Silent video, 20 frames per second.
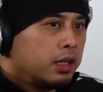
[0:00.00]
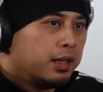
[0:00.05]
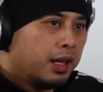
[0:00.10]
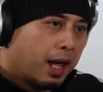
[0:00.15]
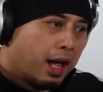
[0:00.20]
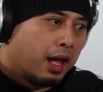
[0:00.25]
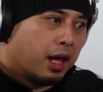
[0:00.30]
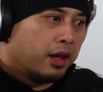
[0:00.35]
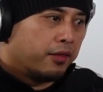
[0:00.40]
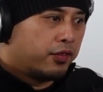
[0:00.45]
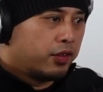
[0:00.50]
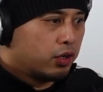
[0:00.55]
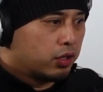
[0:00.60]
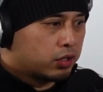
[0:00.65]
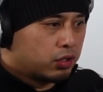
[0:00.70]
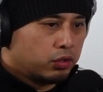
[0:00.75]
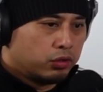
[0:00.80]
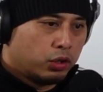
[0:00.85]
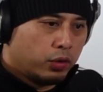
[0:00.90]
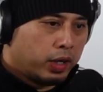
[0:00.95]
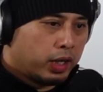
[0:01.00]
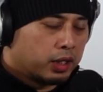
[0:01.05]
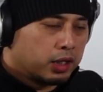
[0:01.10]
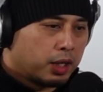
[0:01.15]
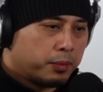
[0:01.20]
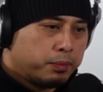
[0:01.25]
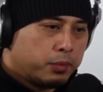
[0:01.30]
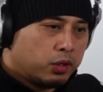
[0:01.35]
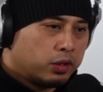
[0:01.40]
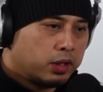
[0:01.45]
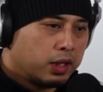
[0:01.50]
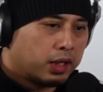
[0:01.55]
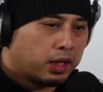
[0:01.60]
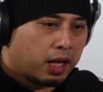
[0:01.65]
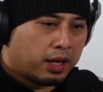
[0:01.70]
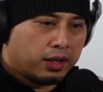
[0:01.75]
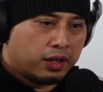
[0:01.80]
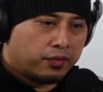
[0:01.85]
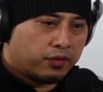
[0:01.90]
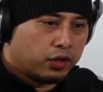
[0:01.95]
If you're doing club music,
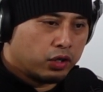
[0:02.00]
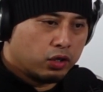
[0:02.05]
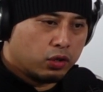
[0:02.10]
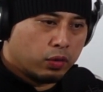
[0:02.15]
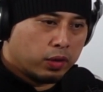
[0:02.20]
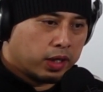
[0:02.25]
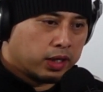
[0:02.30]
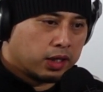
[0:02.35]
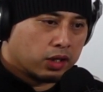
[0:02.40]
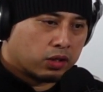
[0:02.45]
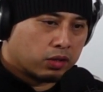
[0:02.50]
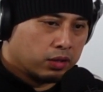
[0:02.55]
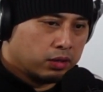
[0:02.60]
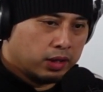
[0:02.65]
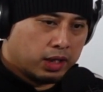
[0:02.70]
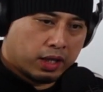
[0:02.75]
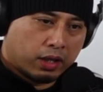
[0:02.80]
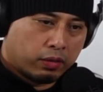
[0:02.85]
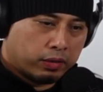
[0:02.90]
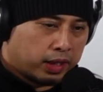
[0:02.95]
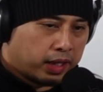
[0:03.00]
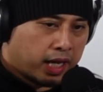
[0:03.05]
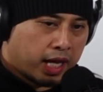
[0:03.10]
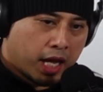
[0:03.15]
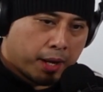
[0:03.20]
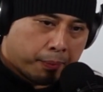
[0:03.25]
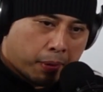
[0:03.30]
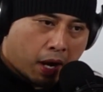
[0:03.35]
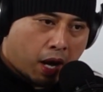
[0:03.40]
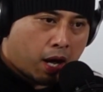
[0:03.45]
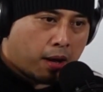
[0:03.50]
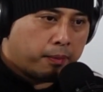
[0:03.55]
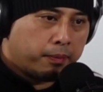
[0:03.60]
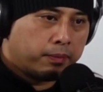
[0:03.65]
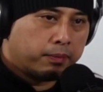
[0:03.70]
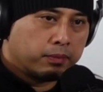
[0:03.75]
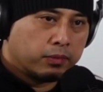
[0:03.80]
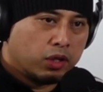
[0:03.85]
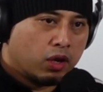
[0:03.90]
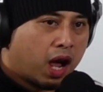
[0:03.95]
and if you're doing just literally hip hop,
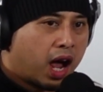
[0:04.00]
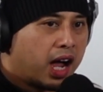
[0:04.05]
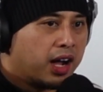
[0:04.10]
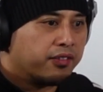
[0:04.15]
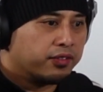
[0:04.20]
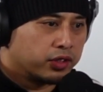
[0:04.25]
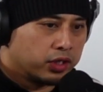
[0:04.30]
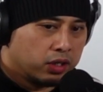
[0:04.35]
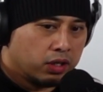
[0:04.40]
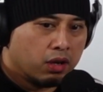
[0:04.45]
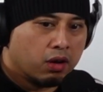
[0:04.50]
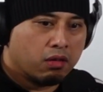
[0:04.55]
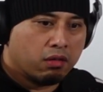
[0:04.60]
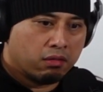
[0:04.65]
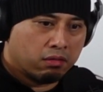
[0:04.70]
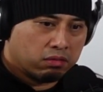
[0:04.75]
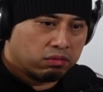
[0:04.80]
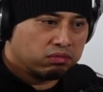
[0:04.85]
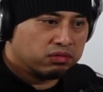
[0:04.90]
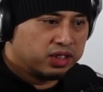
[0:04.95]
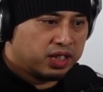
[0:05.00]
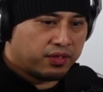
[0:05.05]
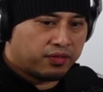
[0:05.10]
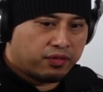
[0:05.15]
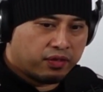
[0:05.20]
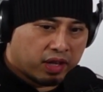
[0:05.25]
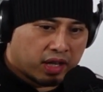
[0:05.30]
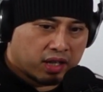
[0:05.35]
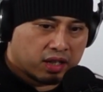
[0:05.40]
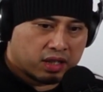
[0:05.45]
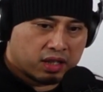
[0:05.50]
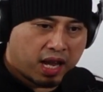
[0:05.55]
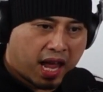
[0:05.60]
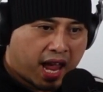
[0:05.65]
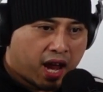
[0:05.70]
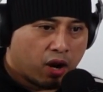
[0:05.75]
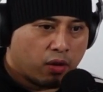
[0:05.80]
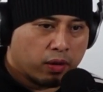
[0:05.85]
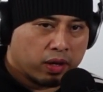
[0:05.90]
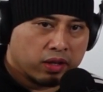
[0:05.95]
you have to know different
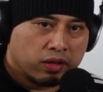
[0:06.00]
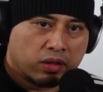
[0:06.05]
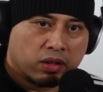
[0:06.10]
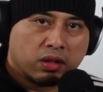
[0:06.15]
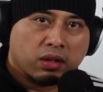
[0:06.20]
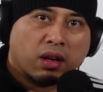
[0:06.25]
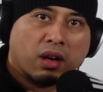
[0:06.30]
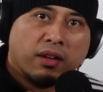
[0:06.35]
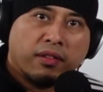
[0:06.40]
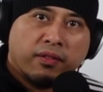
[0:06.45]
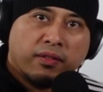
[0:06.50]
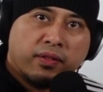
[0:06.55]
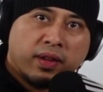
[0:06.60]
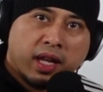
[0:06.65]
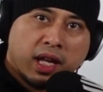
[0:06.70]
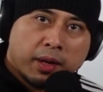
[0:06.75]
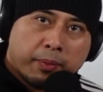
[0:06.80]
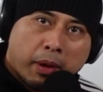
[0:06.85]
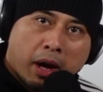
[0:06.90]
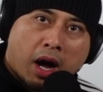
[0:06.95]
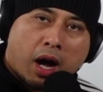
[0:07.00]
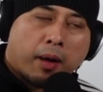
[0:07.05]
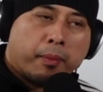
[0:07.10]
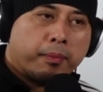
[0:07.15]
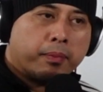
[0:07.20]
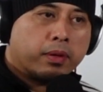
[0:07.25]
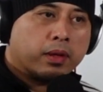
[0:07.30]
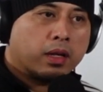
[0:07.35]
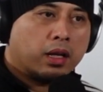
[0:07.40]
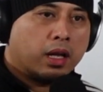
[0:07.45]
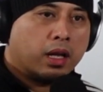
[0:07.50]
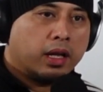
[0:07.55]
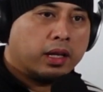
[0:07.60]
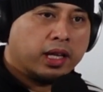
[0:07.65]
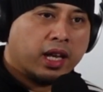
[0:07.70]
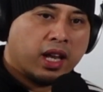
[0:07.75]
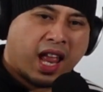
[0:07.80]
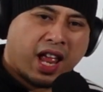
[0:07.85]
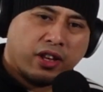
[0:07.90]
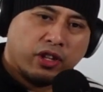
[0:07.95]
eras of hip hop
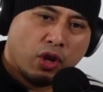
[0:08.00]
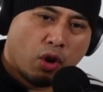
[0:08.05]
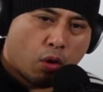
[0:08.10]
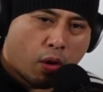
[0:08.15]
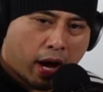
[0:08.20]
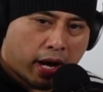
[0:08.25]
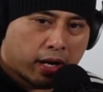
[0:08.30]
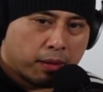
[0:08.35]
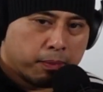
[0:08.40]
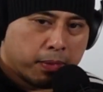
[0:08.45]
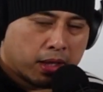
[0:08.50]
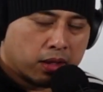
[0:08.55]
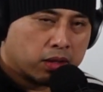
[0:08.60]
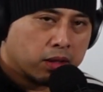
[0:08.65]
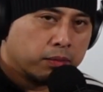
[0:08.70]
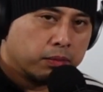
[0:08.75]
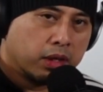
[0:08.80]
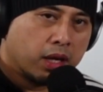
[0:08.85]
and know how to mix them.